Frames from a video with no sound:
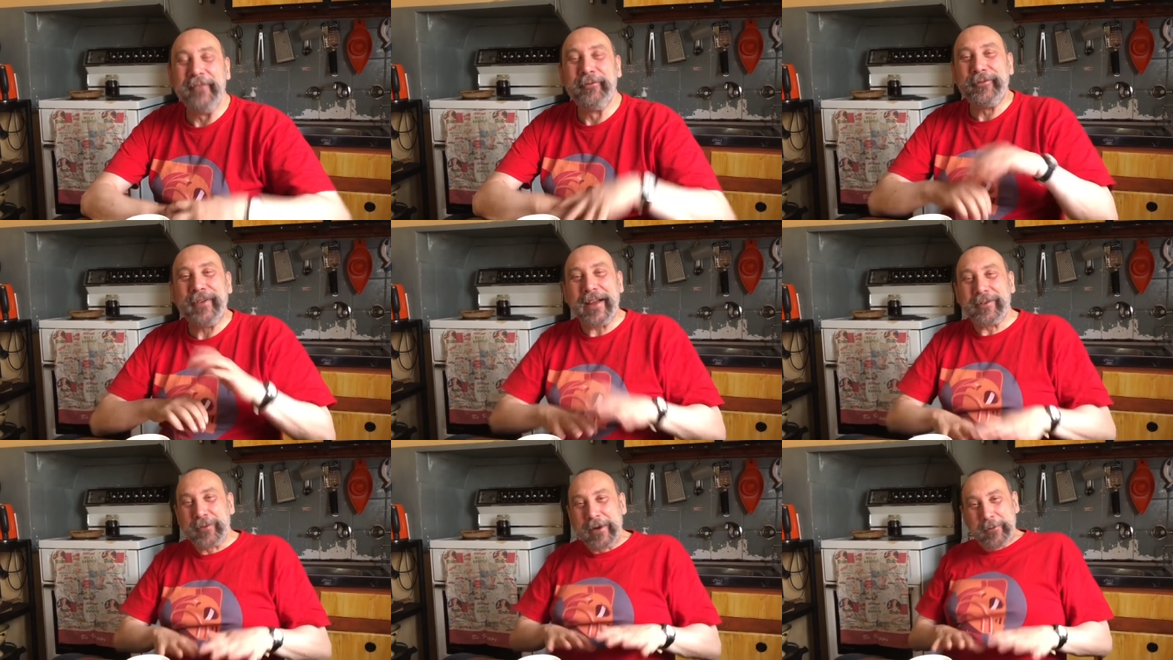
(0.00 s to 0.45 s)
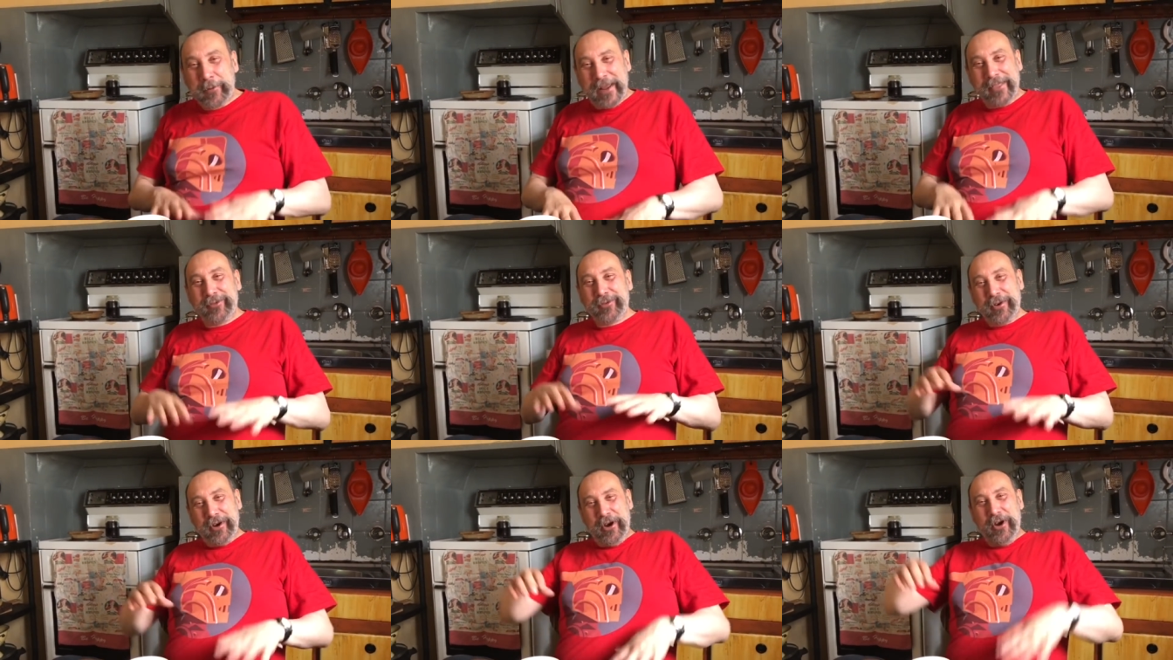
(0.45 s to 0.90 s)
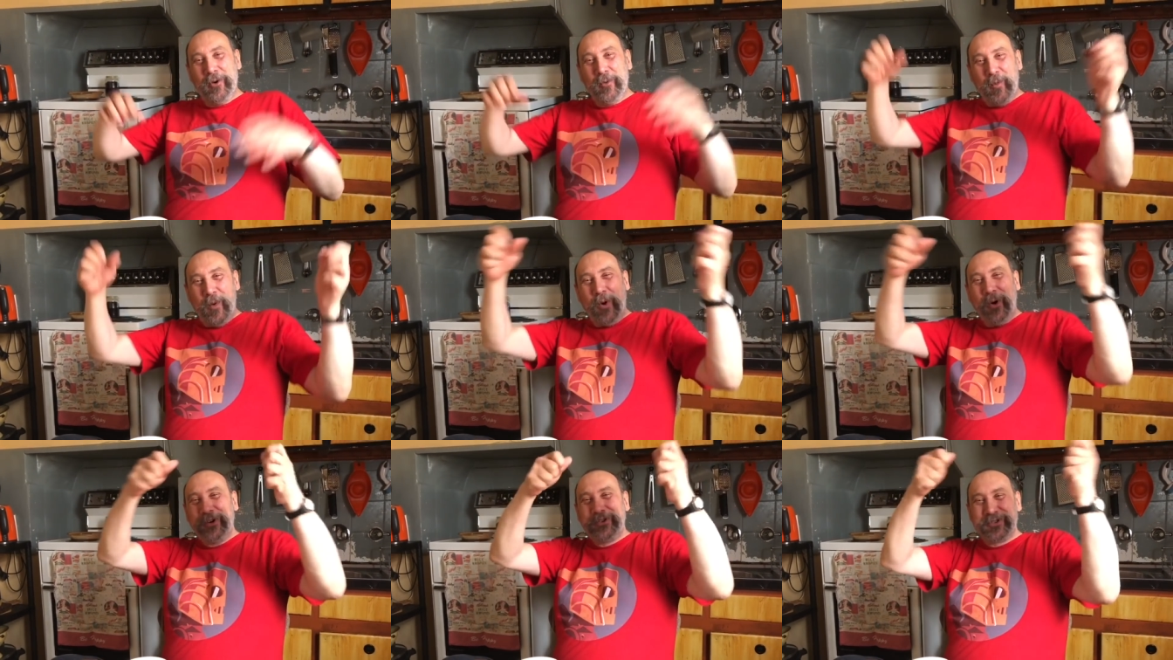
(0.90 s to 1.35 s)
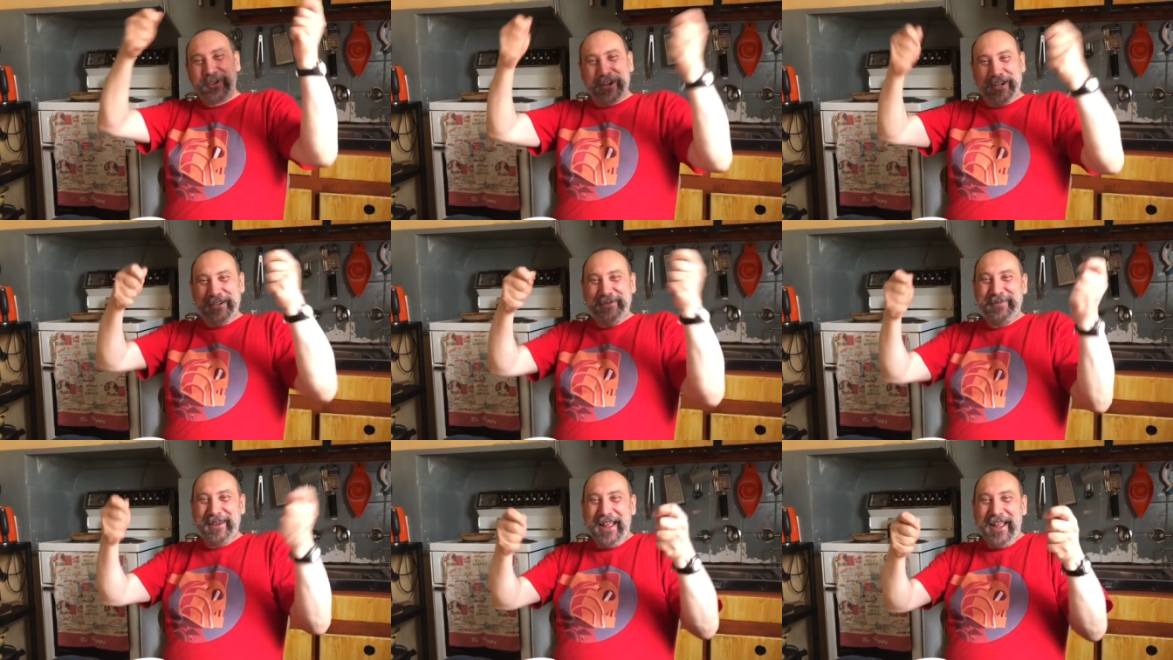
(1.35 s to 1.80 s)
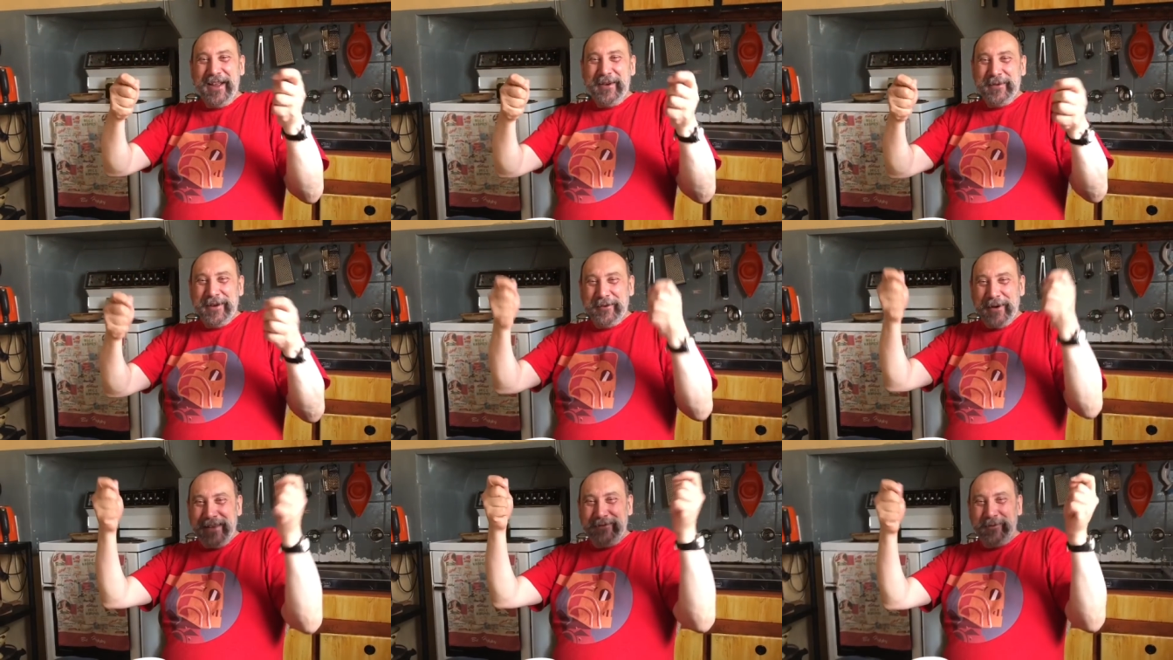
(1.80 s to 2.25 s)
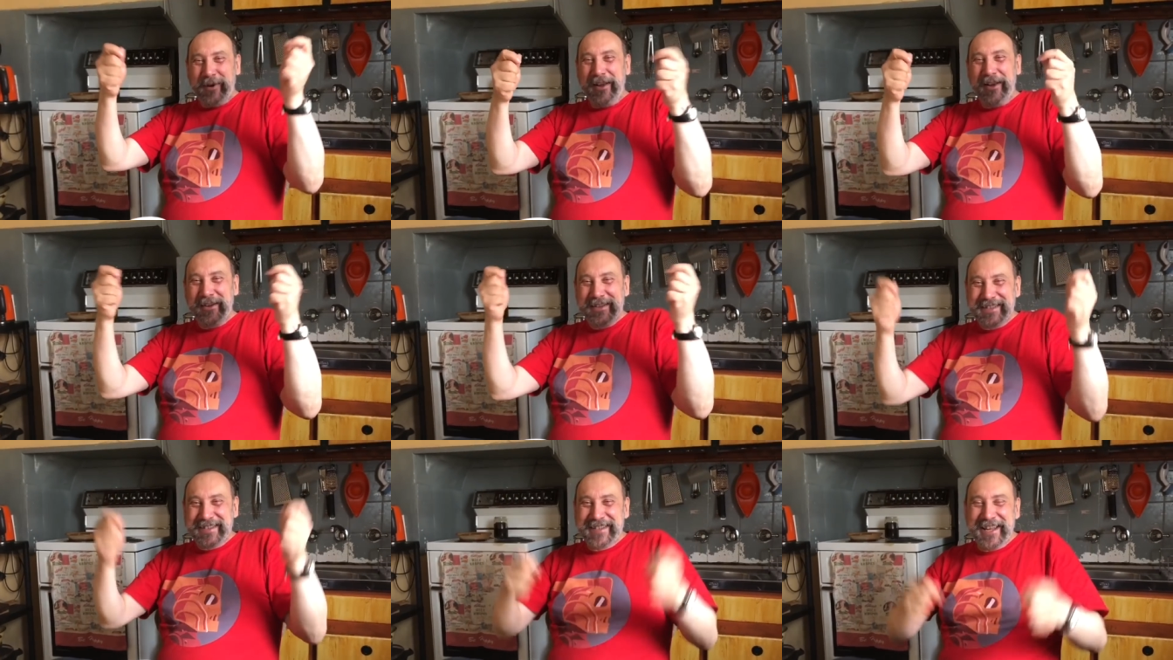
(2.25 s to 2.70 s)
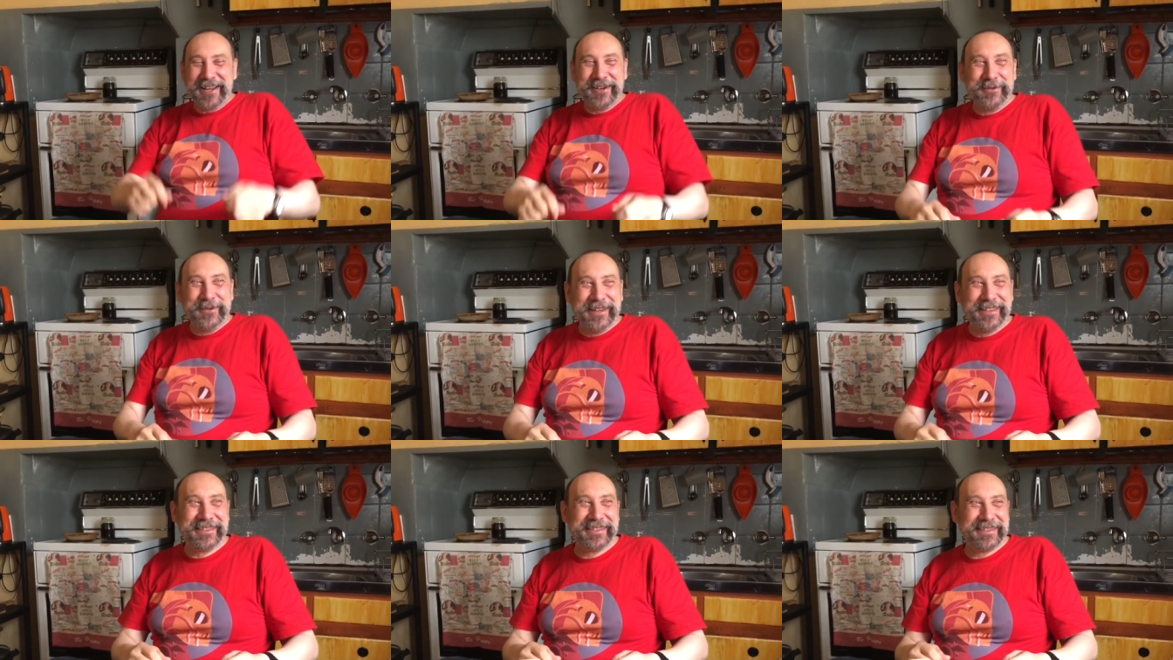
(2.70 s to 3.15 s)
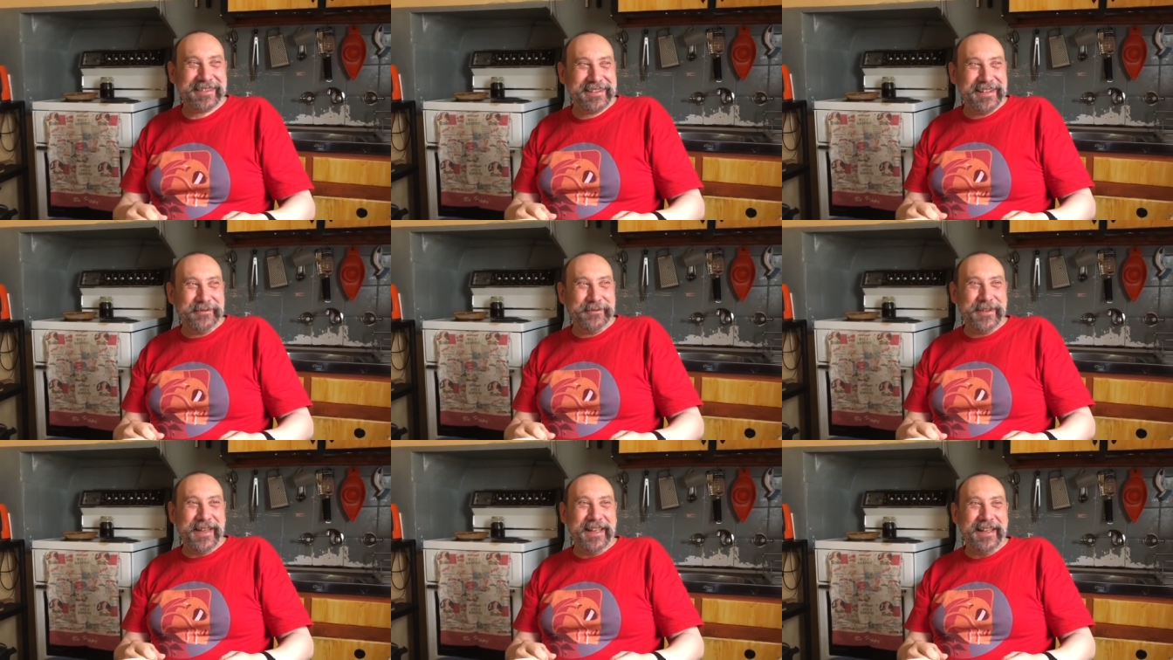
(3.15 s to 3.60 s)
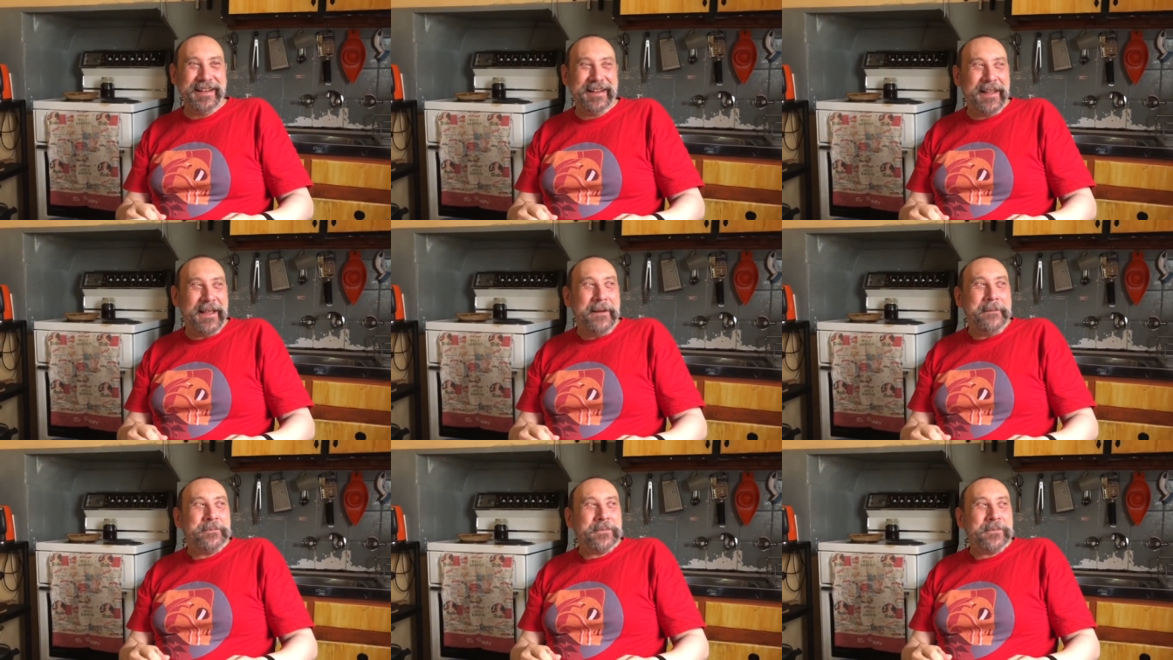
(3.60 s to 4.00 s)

In fact, we went through her wardrobe. We went while I was staying with Yvette.